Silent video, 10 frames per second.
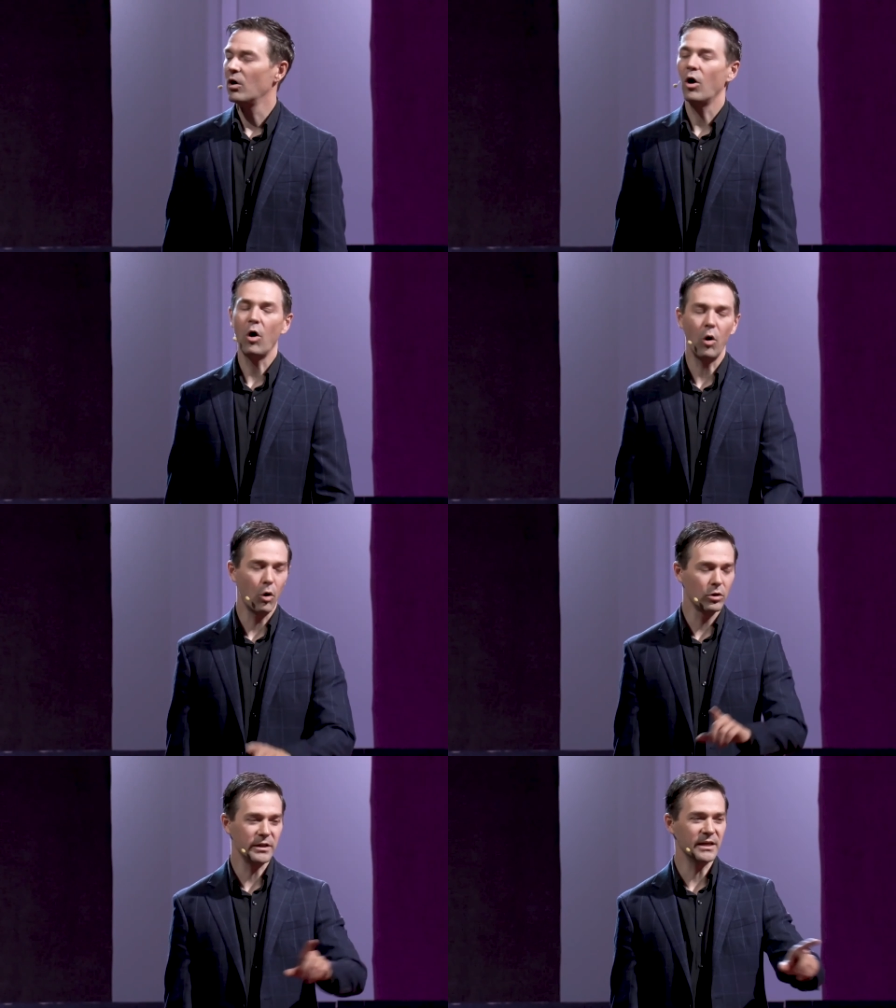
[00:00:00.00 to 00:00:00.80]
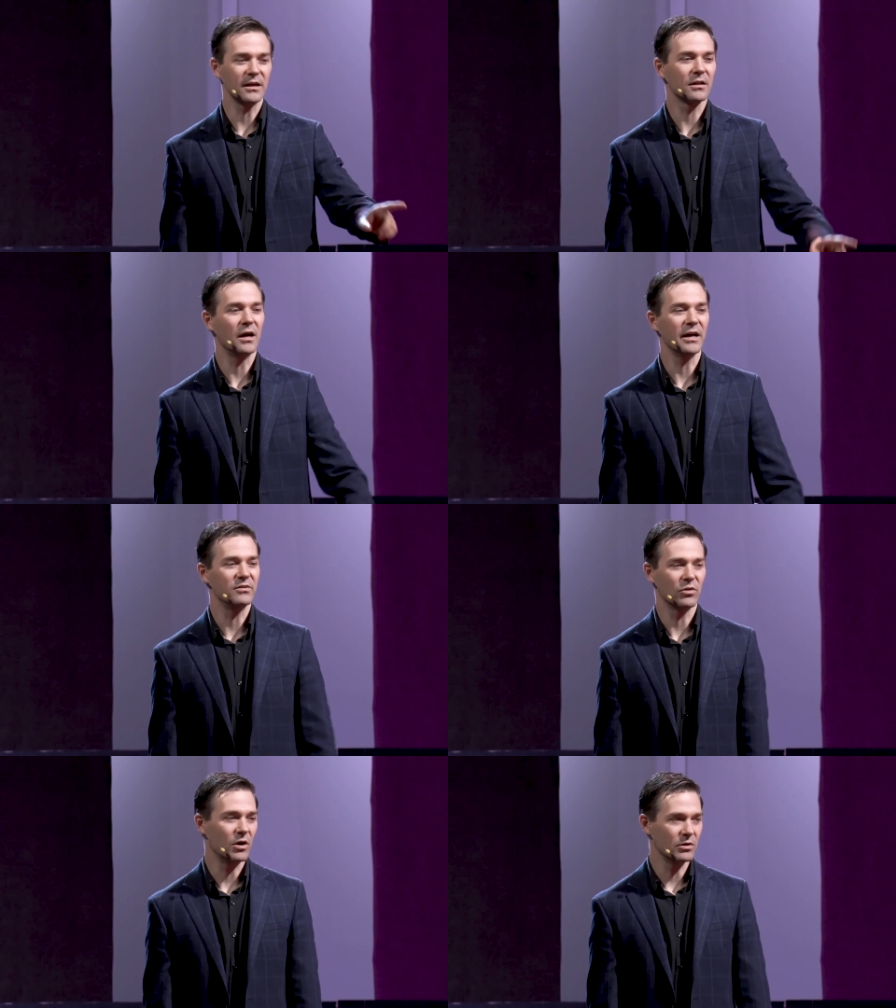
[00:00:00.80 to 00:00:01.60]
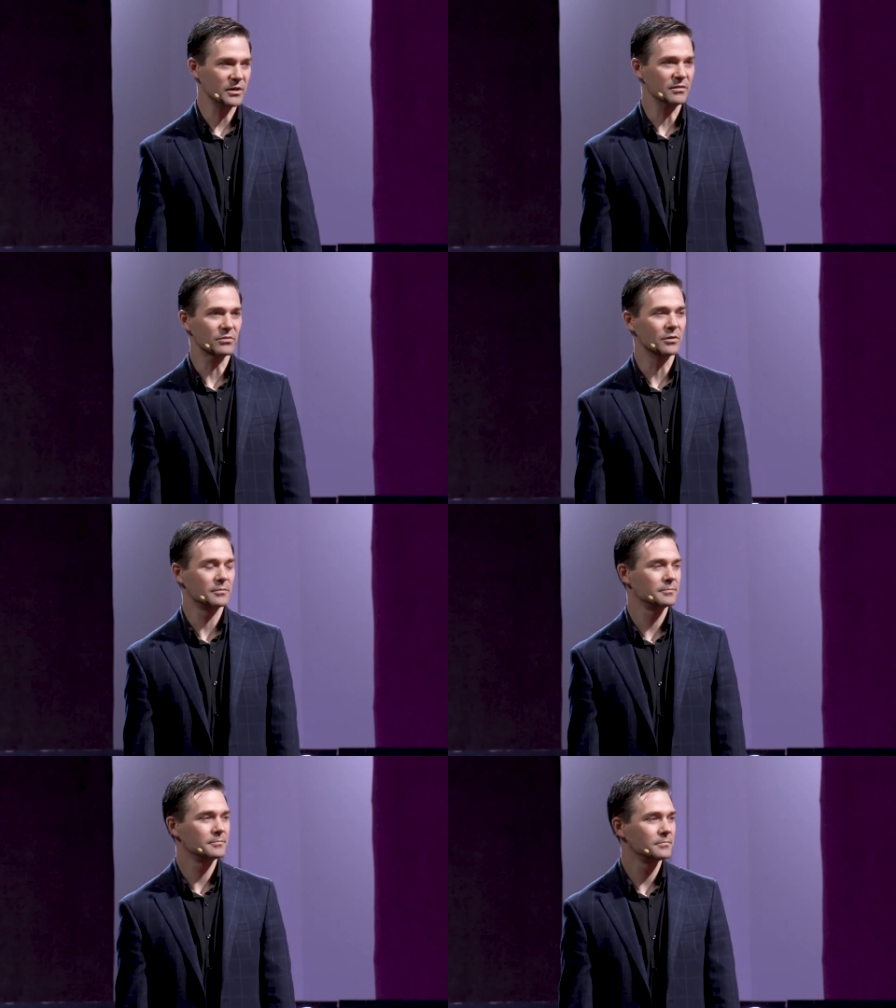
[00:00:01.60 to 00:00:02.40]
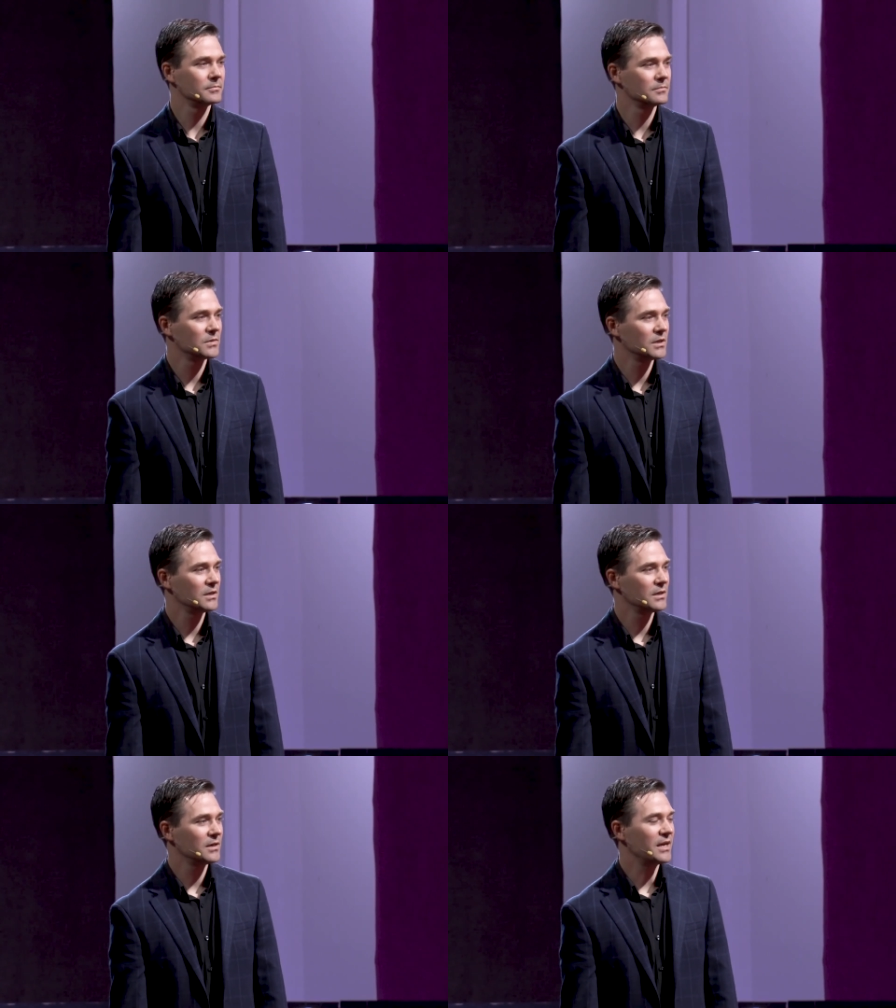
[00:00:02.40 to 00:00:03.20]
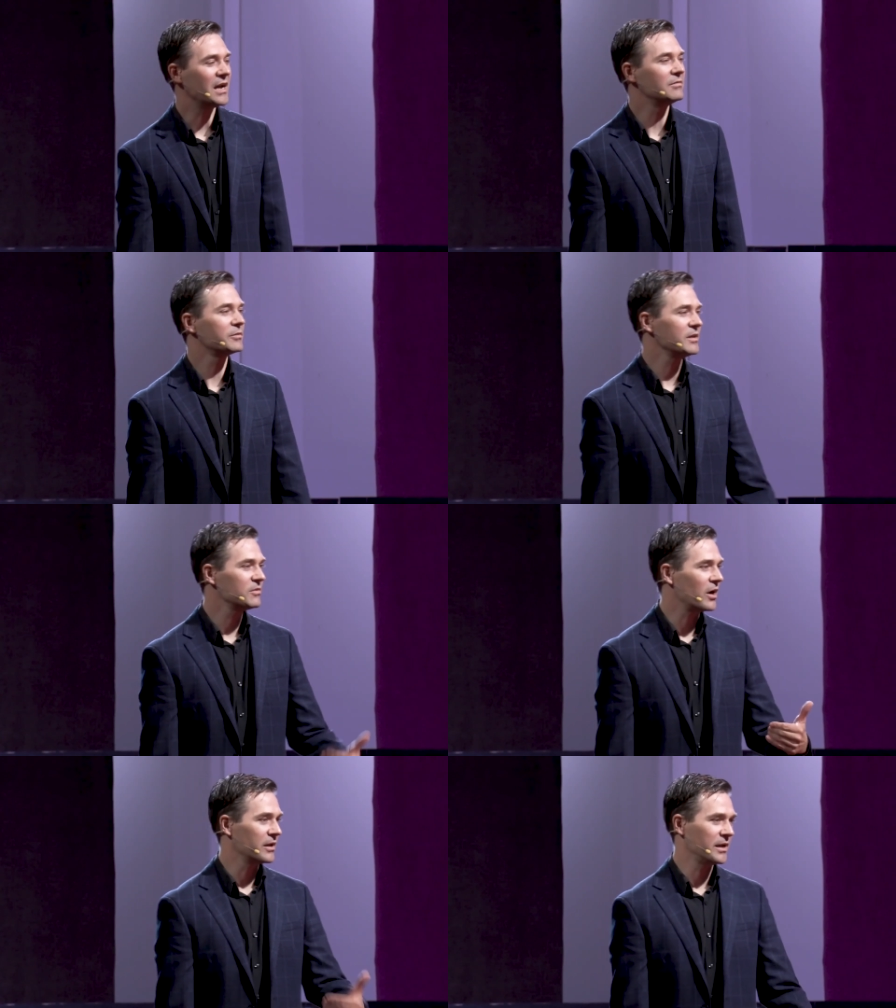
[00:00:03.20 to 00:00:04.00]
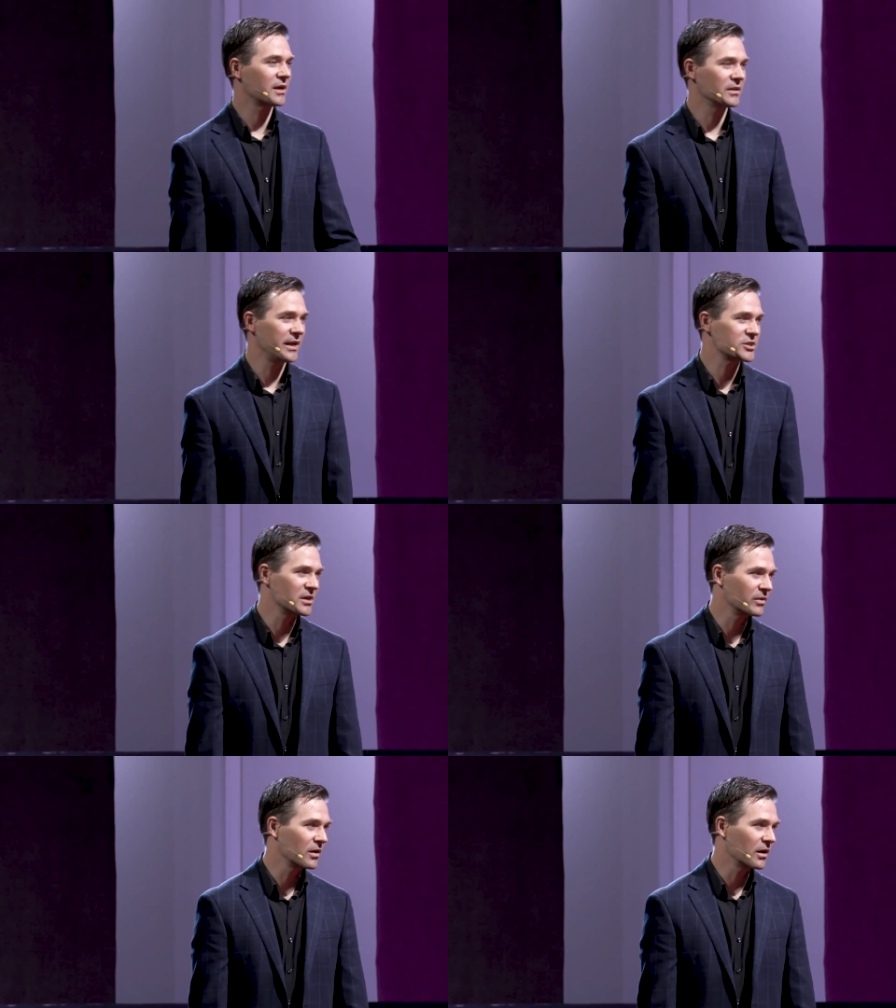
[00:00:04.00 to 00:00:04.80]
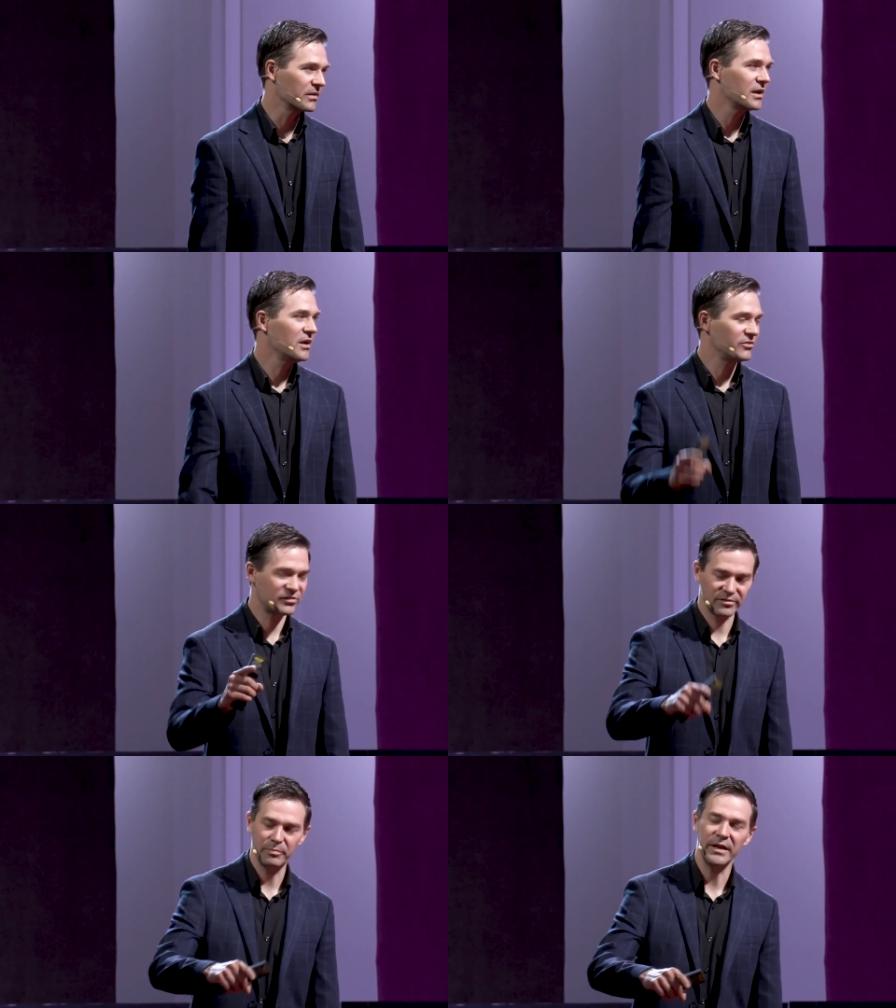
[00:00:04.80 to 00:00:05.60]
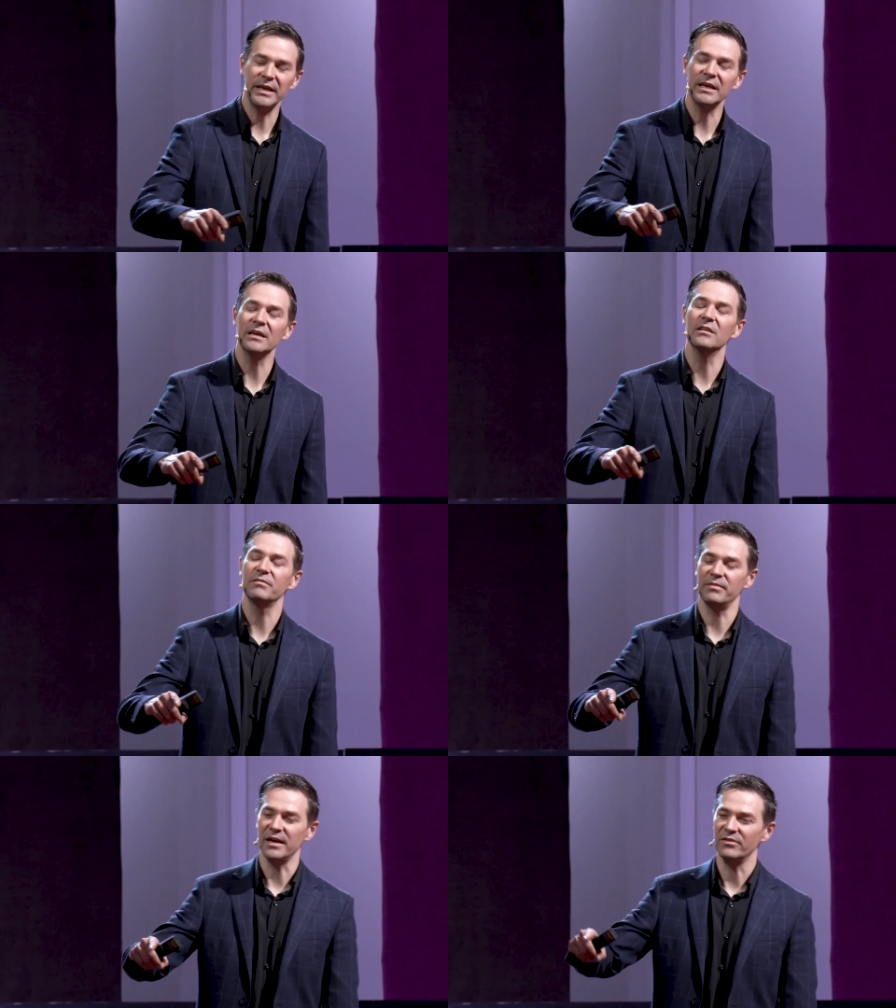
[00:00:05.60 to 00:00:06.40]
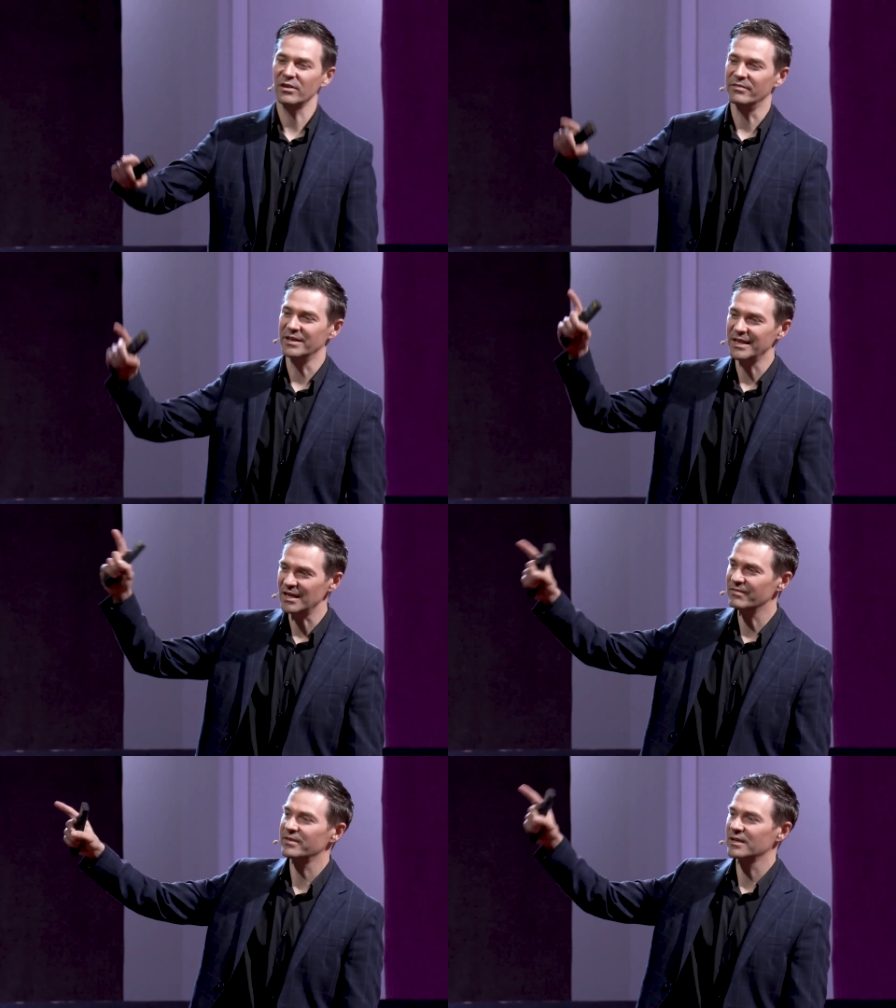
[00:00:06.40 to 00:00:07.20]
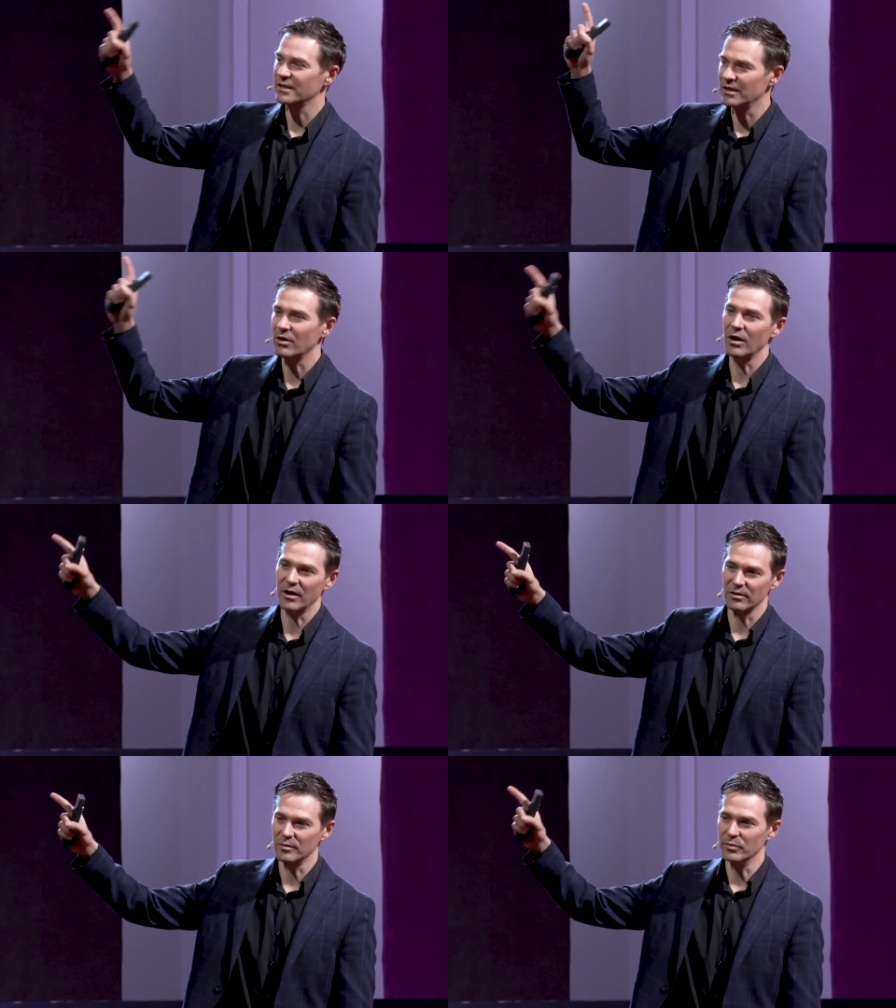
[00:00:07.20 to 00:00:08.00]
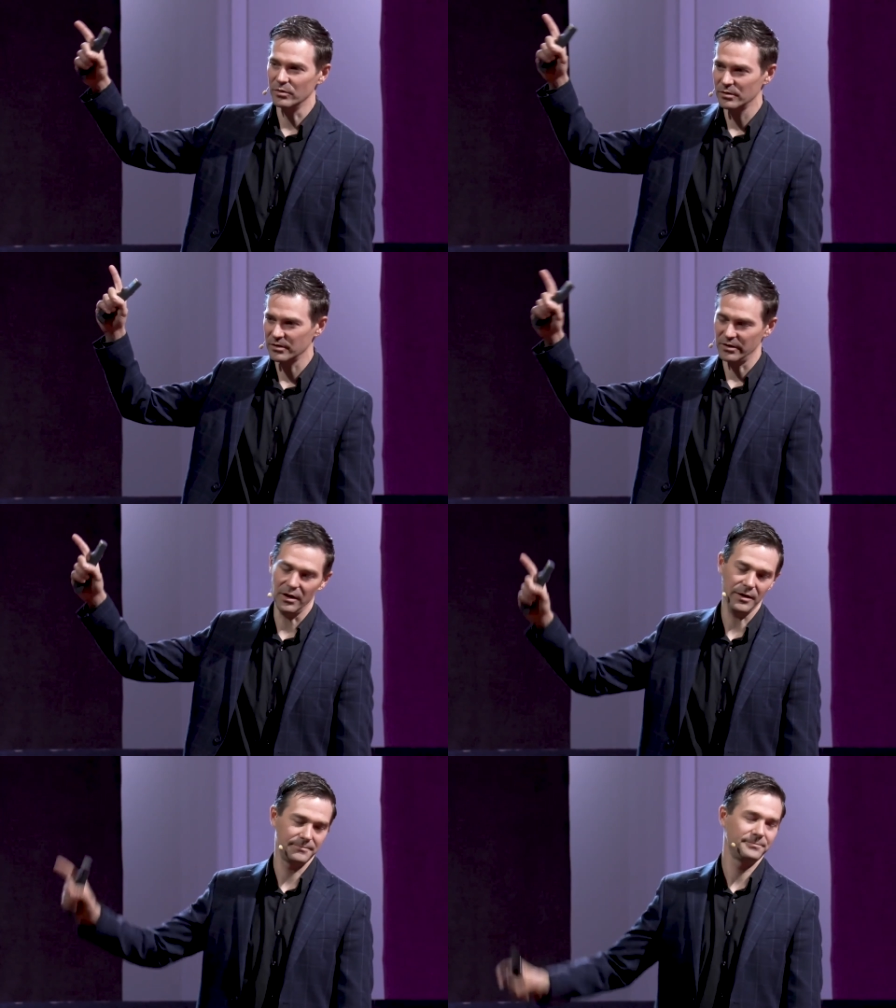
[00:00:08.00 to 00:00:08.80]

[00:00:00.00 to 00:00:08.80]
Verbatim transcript: wholly inclined to all evil, every thought and inclination of our heart, spitting in the face of an infinitely honorable God.